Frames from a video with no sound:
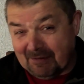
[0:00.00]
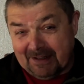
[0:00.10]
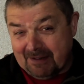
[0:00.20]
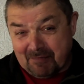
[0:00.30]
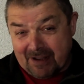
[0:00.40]

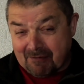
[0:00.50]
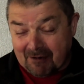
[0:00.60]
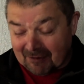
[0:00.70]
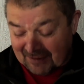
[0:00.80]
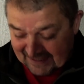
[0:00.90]
doing the
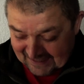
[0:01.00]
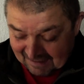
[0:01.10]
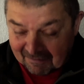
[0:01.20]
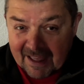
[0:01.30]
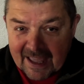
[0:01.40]
Bridgewater
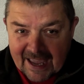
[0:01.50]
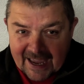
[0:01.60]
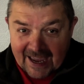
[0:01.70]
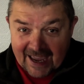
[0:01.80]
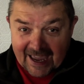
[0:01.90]
Canal
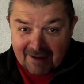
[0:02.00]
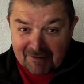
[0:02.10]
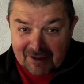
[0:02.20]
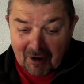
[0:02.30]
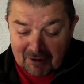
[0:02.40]
it
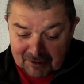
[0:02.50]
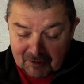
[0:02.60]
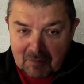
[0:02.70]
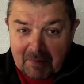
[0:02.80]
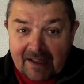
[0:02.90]
with all the
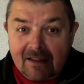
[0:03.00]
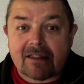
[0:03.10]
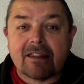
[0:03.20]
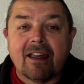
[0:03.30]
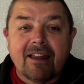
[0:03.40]
other
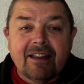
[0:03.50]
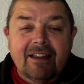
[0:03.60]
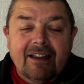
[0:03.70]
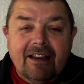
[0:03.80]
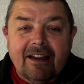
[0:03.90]
bits
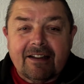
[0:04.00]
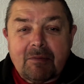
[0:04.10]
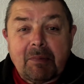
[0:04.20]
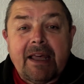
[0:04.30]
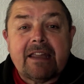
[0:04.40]
at a
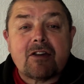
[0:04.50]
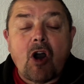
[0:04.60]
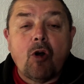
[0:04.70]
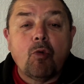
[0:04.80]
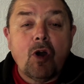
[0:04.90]
place
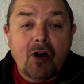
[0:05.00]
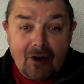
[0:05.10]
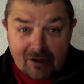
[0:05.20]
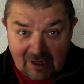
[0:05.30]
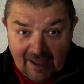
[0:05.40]
called
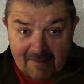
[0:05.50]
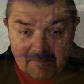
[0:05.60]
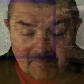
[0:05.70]
Worsley